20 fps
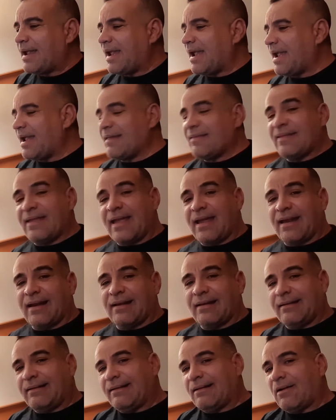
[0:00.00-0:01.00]
And
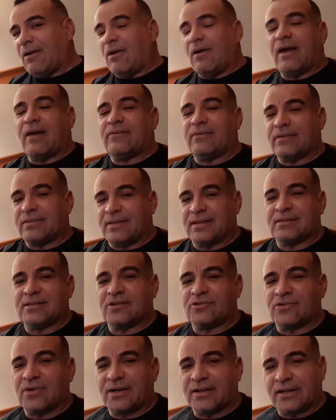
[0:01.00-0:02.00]
then, everything
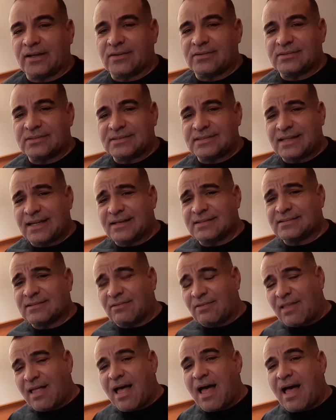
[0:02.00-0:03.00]
the drug dealer said is a
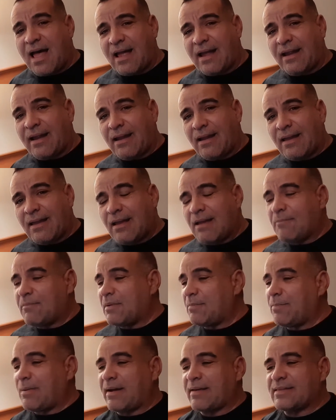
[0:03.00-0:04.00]
lie,
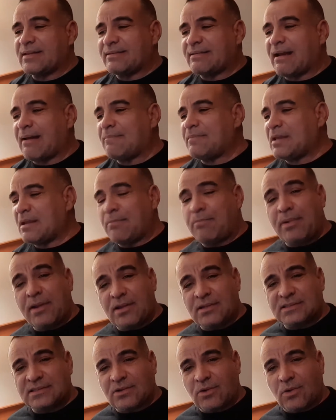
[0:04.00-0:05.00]
but by the time the
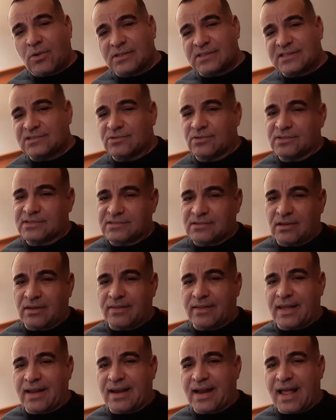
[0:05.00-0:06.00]
appeals court sorts
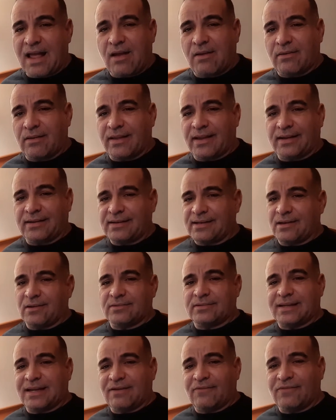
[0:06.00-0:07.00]
all that out,
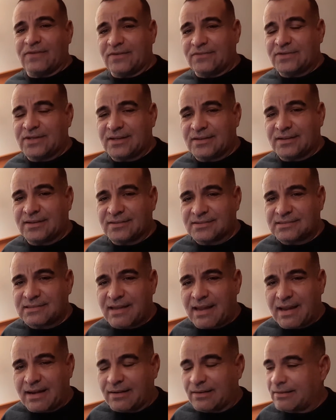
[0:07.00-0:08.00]
10, 15 years
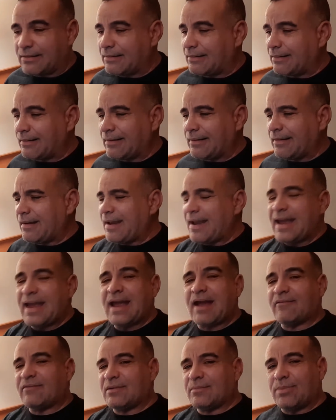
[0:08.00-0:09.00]
later,
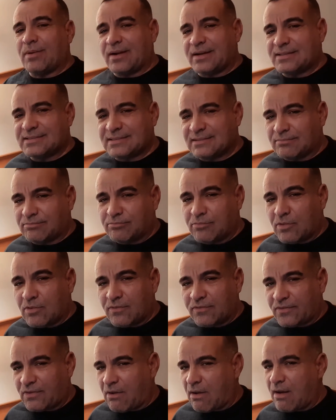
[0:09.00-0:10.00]
everybody's
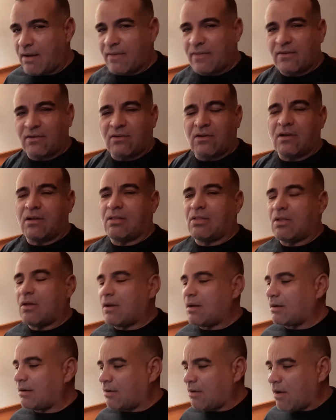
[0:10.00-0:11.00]
moved on. They're all
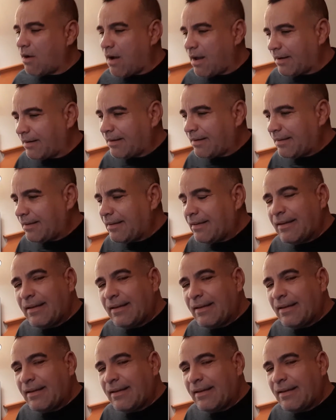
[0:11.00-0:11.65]
long gone.